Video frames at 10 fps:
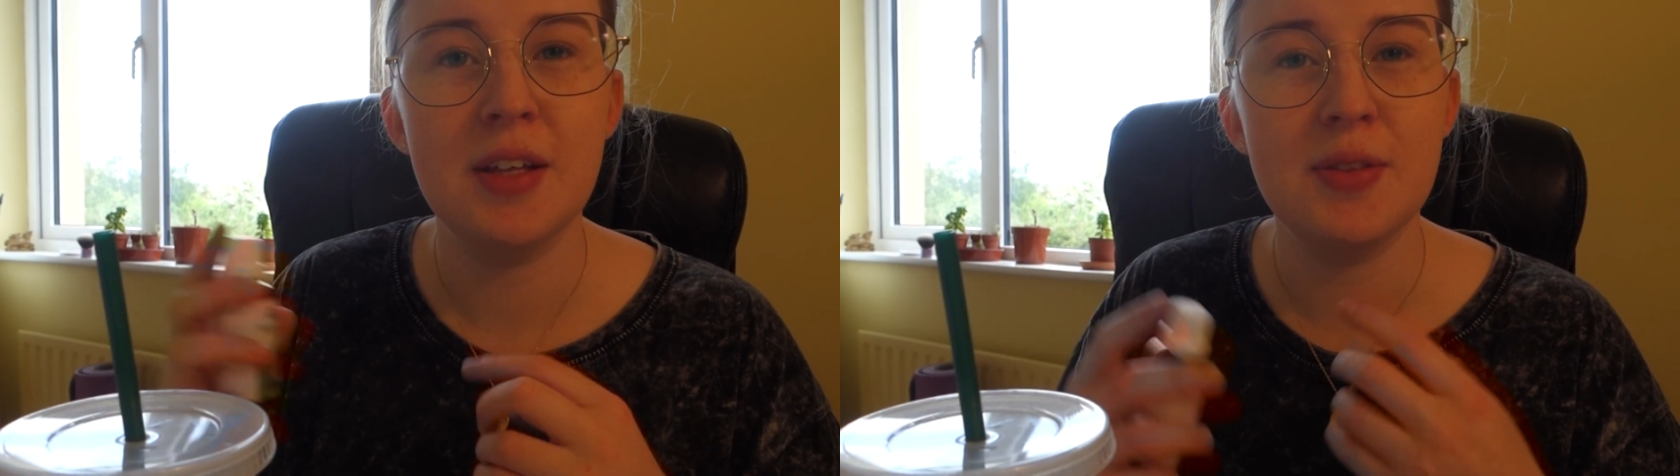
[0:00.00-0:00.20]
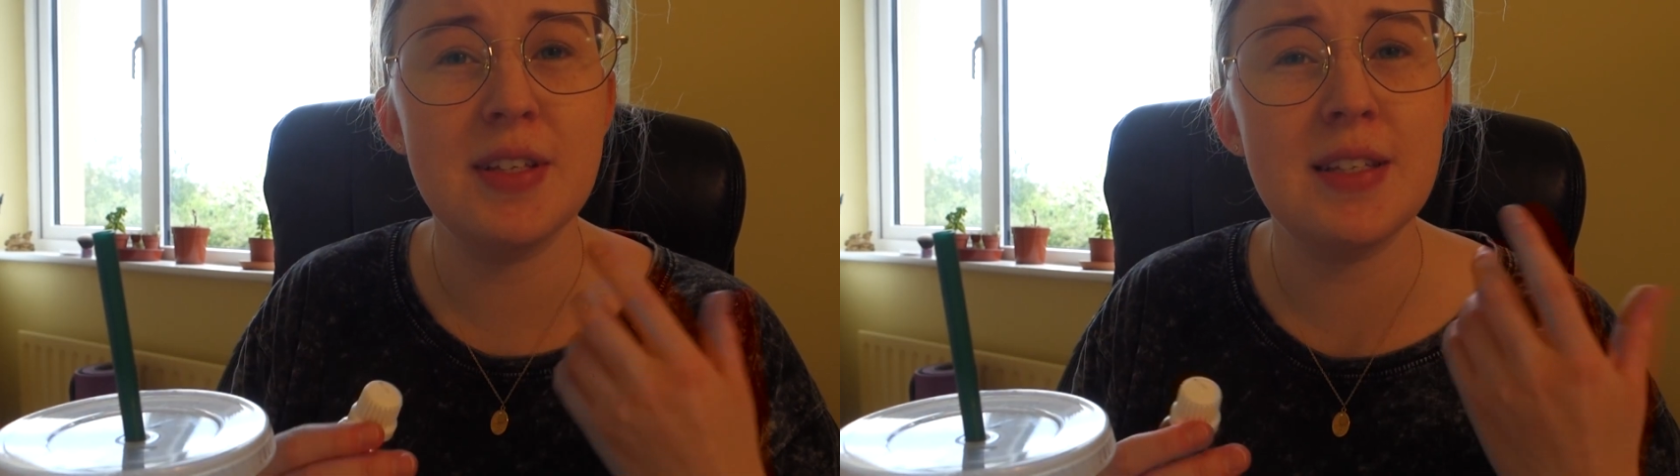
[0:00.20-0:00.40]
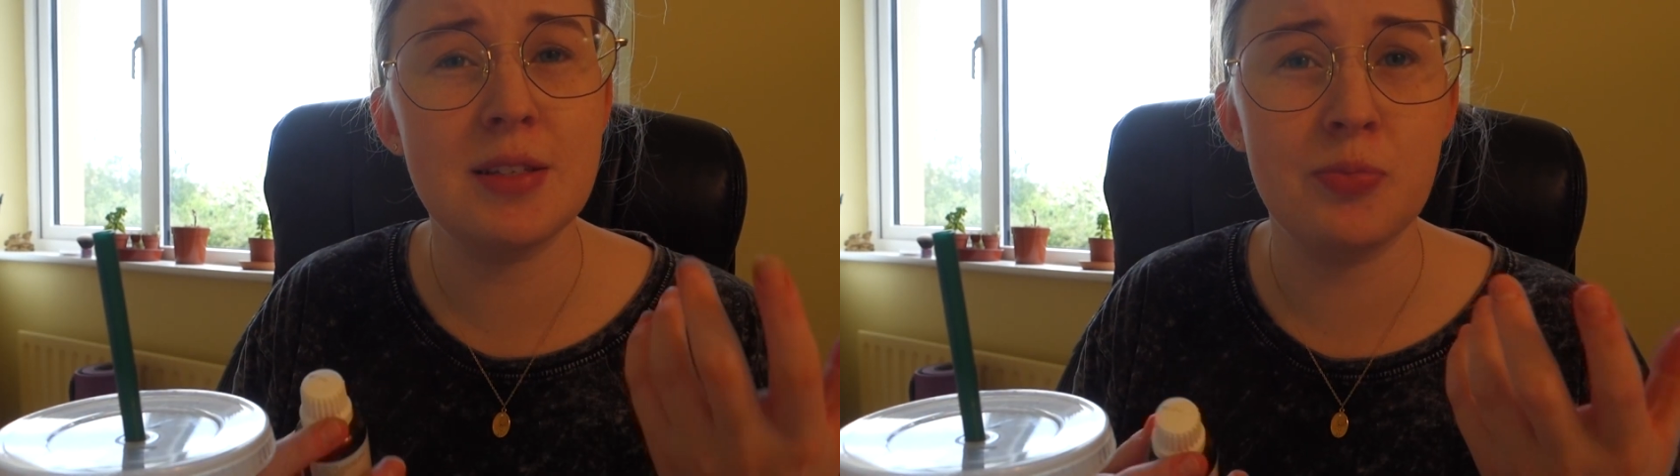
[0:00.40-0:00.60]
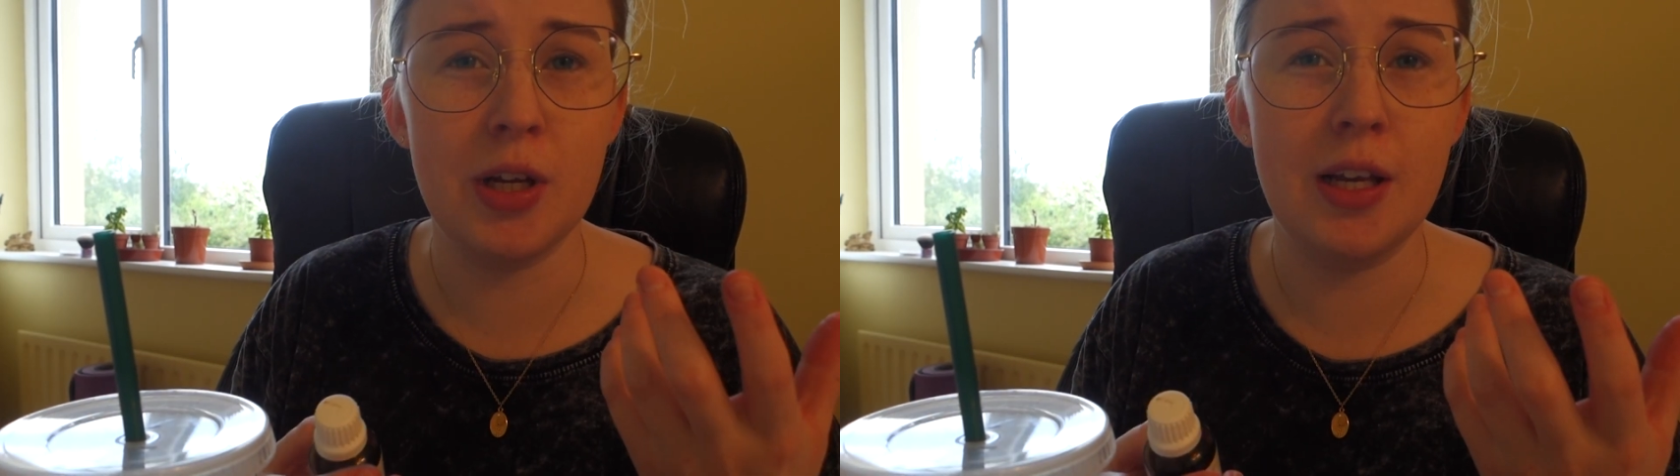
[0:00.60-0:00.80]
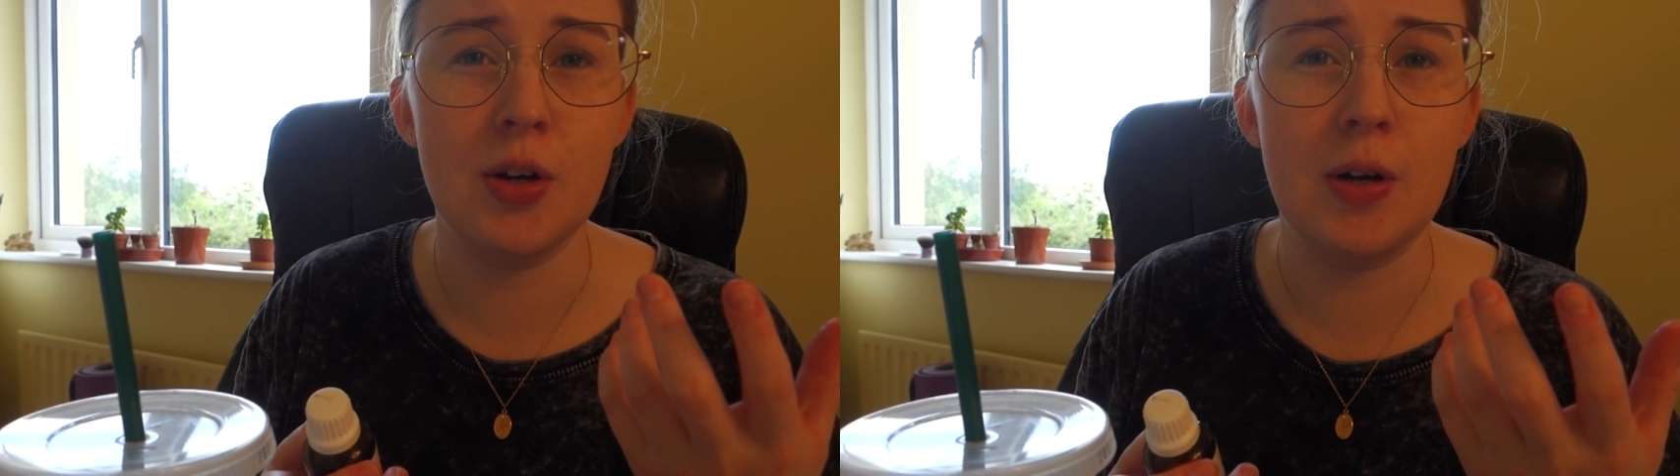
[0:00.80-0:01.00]
this isn't
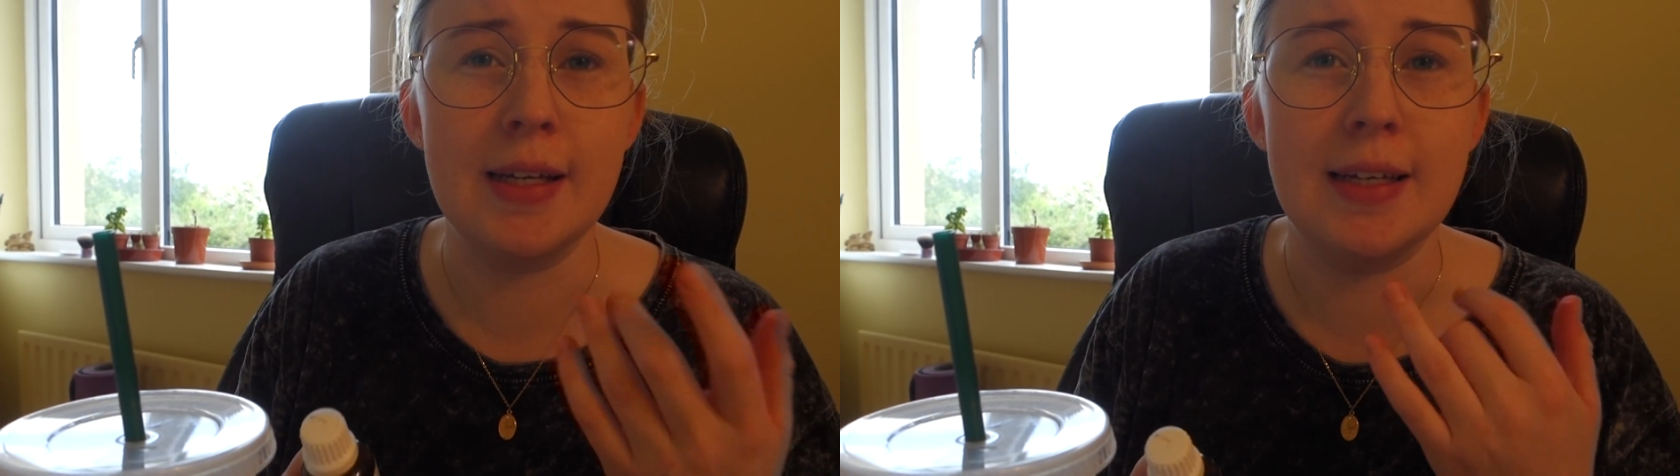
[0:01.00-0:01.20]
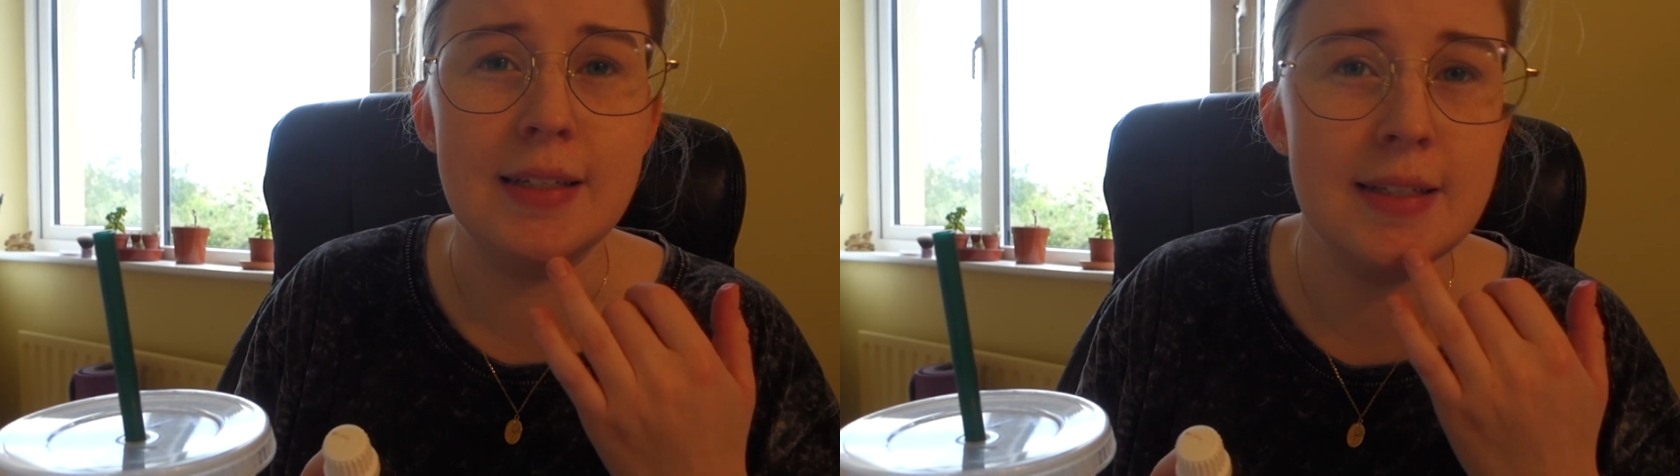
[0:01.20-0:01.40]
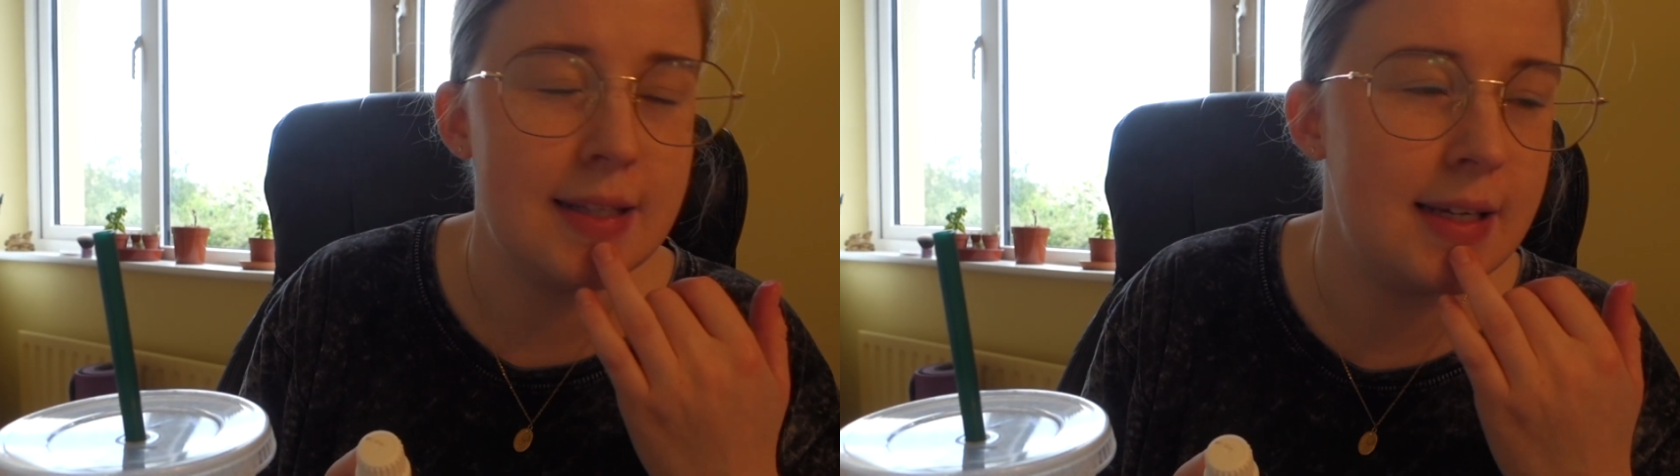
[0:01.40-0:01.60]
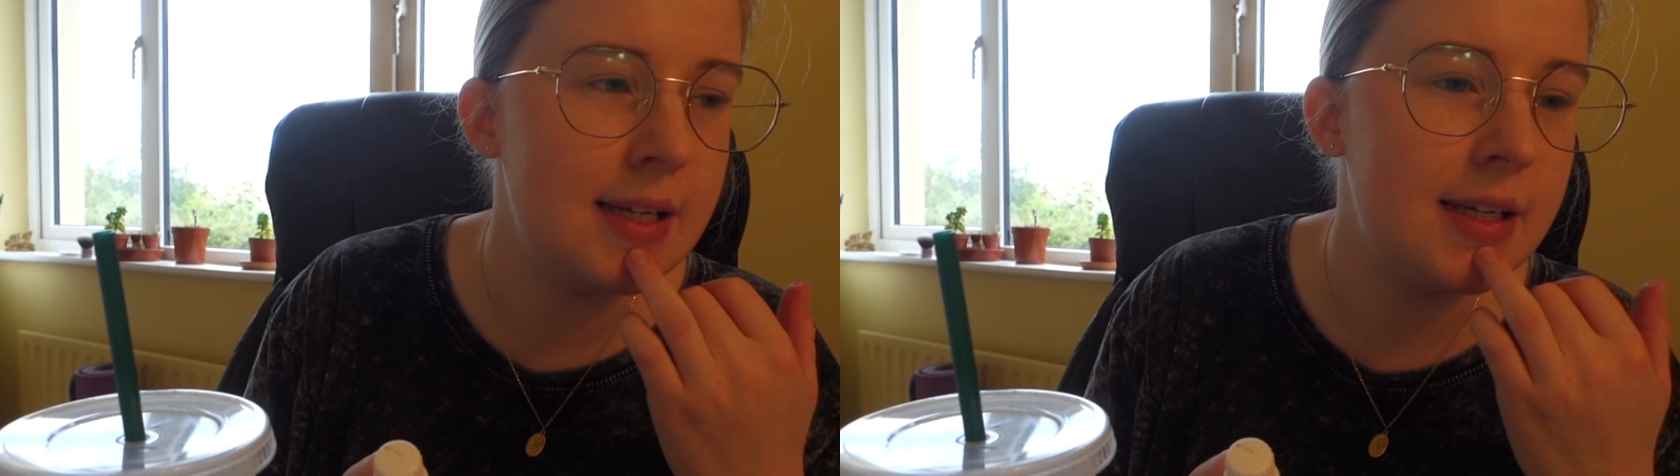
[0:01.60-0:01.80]
really a chronic illness thing,